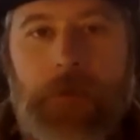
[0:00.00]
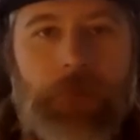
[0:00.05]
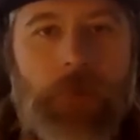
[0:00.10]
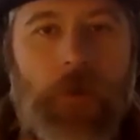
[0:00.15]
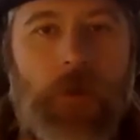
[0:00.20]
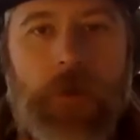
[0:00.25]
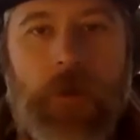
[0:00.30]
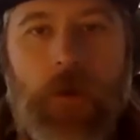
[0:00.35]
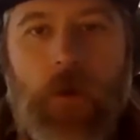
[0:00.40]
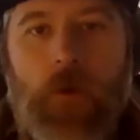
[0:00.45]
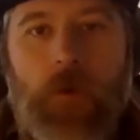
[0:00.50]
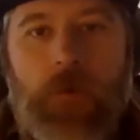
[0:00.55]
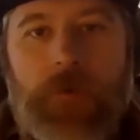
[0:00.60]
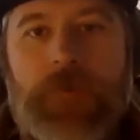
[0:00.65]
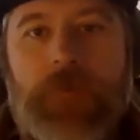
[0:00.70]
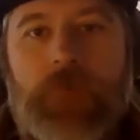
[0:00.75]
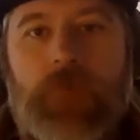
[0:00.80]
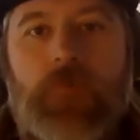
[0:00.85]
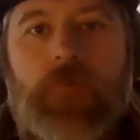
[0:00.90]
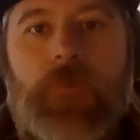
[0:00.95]
can
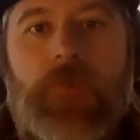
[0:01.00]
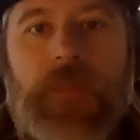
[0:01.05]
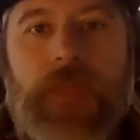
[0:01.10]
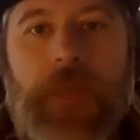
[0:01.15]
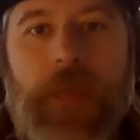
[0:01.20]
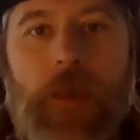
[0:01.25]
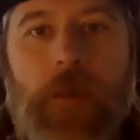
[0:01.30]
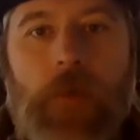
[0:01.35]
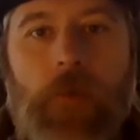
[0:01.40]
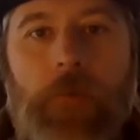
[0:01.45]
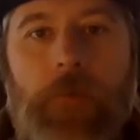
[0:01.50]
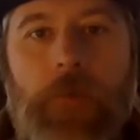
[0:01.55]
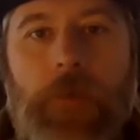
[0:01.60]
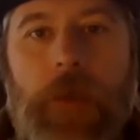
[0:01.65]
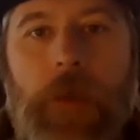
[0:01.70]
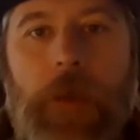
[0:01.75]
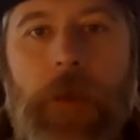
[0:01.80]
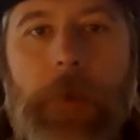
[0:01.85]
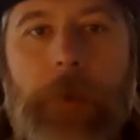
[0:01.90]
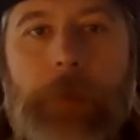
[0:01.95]
also really help.
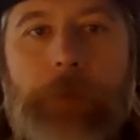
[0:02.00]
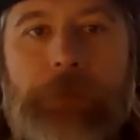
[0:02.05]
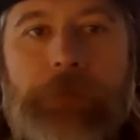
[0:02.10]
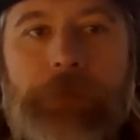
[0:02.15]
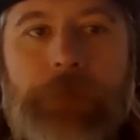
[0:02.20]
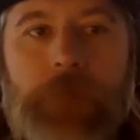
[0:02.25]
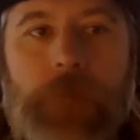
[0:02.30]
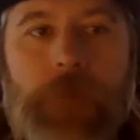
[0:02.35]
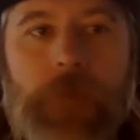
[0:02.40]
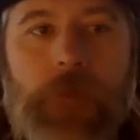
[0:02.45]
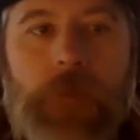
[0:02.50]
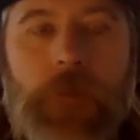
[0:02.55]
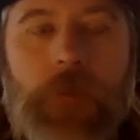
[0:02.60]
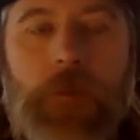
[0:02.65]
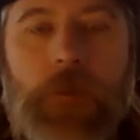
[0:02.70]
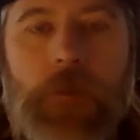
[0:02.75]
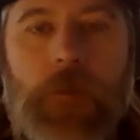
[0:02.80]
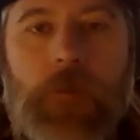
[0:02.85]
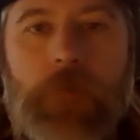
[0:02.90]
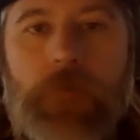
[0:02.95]

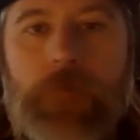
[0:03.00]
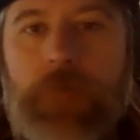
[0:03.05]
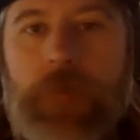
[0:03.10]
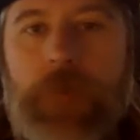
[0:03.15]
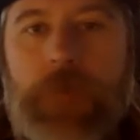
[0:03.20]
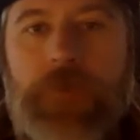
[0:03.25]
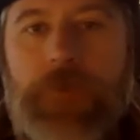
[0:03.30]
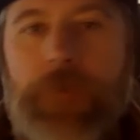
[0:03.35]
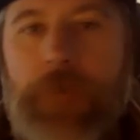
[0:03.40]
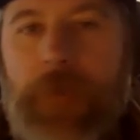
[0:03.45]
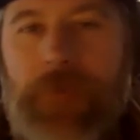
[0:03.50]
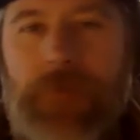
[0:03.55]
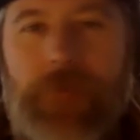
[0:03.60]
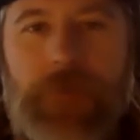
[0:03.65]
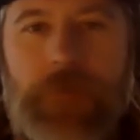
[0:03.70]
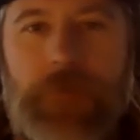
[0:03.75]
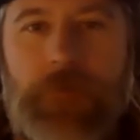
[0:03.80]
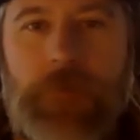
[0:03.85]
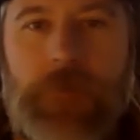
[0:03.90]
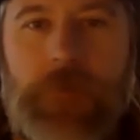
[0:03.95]

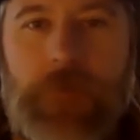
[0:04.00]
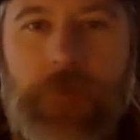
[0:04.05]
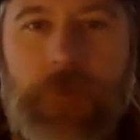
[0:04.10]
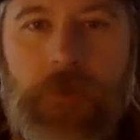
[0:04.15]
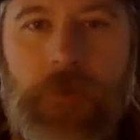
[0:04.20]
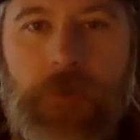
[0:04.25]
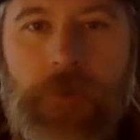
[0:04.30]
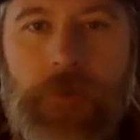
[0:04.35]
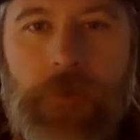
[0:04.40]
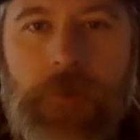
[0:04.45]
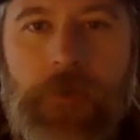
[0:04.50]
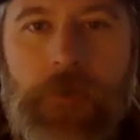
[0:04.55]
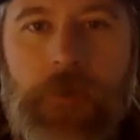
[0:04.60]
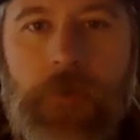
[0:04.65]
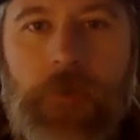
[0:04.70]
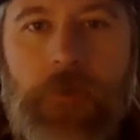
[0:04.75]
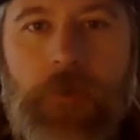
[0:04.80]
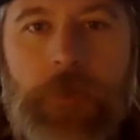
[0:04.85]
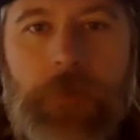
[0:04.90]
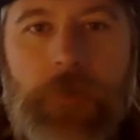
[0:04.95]
Shimano does one, and I think
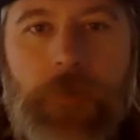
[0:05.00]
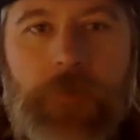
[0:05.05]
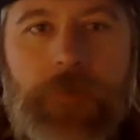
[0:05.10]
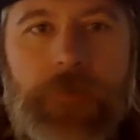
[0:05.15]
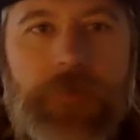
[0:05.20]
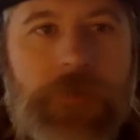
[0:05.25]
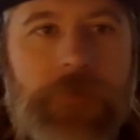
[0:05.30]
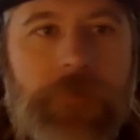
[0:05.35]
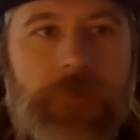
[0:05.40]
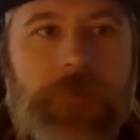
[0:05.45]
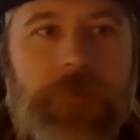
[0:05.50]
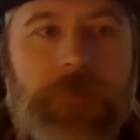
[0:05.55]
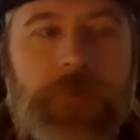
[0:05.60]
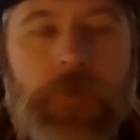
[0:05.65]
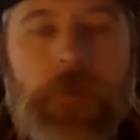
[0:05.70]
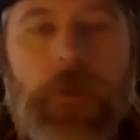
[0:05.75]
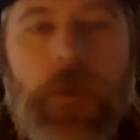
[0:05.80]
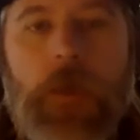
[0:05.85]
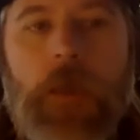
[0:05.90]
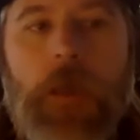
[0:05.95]
Crank Brothers does one
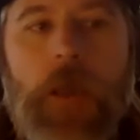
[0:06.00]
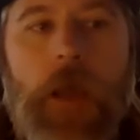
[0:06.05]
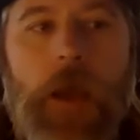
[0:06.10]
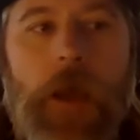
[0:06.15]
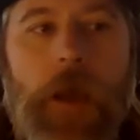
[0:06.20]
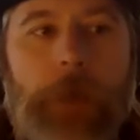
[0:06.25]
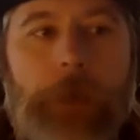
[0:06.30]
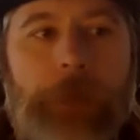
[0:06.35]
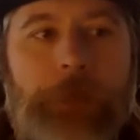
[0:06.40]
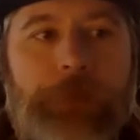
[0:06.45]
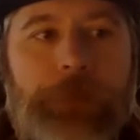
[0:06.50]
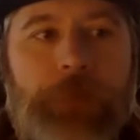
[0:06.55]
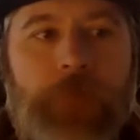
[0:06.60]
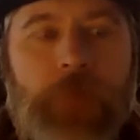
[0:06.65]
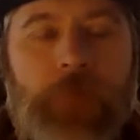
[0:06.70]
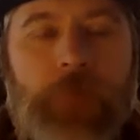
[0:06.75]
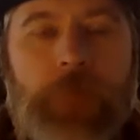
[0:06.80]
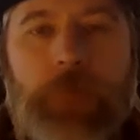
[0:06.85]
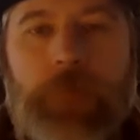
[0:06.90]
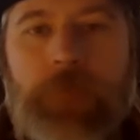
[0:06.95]
too.
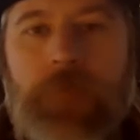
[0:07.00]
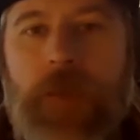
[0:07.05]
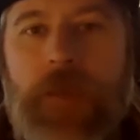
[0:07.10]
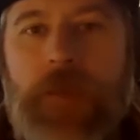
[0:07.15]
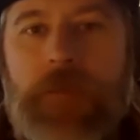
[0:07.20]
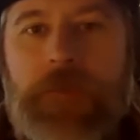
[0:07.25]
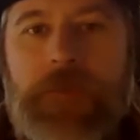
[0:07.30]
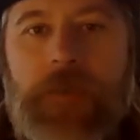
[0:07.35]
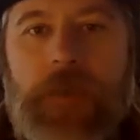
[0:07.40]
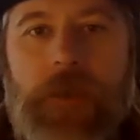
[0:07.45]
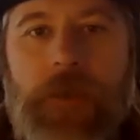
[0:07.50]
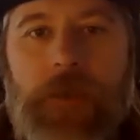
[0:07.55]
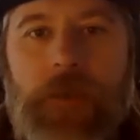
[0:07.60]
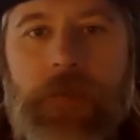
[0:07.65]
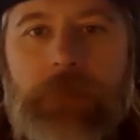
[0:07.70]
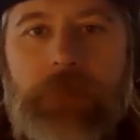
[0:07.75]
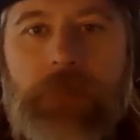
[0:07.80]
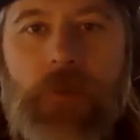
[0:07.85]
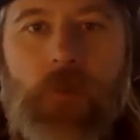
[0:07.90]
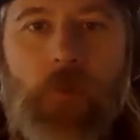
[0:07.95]
But
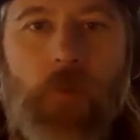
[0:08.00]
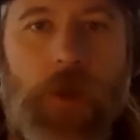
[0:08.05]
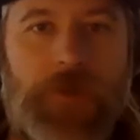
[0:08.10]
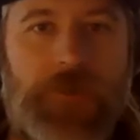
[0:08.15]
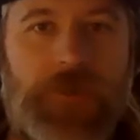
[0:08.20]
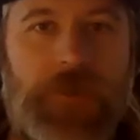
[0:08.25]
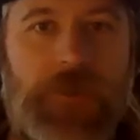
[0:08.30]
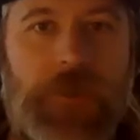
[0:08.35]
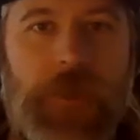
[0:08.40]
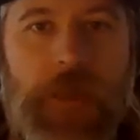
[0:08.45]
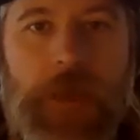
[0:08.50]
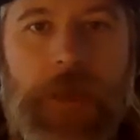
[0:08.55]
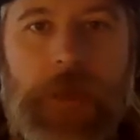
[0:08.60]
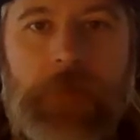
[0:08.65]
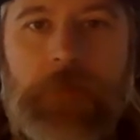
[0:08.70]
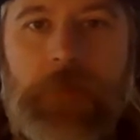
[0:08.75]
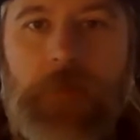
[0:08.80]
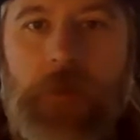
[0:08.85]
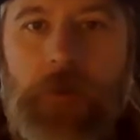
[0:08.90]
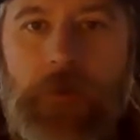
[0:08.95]
watching
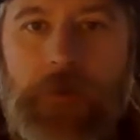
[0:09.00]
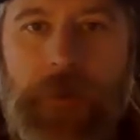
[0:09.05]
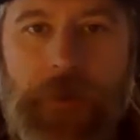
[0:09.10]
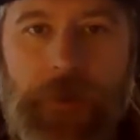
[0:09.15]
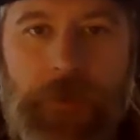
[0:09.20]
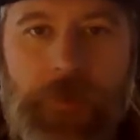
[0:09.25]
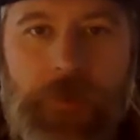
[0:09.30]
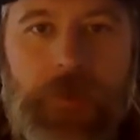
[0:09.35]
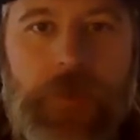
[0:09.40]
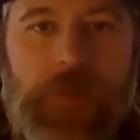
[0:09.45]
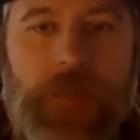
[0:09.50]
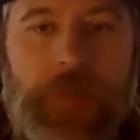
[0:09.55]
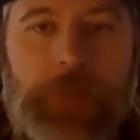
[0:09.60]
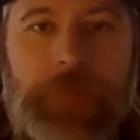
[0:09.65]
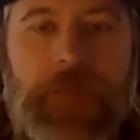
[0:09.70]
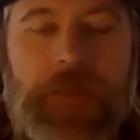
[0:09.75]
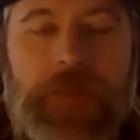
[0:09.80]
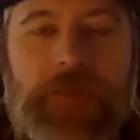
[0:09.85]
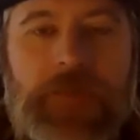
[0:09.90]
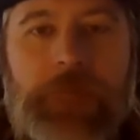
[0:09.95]
that, getting good
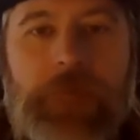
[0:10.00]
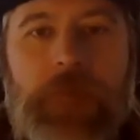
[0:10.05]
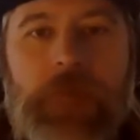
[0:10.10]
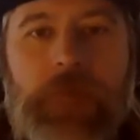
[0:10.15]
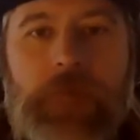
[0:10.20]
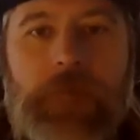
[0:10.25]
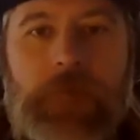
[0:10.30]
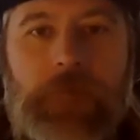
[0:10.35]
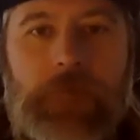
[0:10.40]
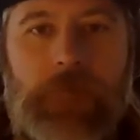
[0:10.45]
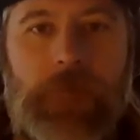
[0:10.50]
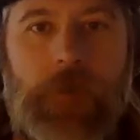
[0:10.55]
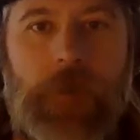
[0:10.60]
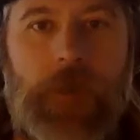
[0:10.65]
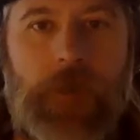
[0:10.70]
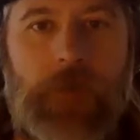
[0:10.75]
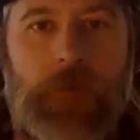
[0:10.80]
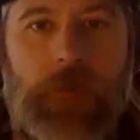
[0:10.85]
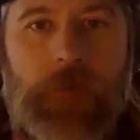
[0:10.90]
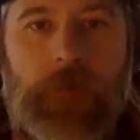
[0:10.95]
cleat placements
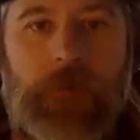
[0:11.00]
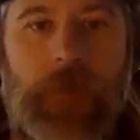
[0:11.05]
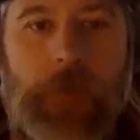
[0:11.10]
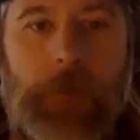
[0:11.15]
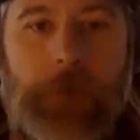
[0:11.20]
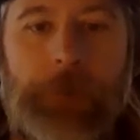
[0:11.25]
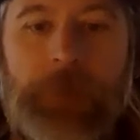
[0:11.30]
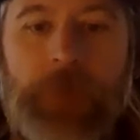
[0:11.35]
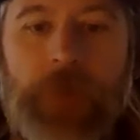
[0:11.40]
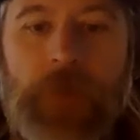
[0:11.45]
and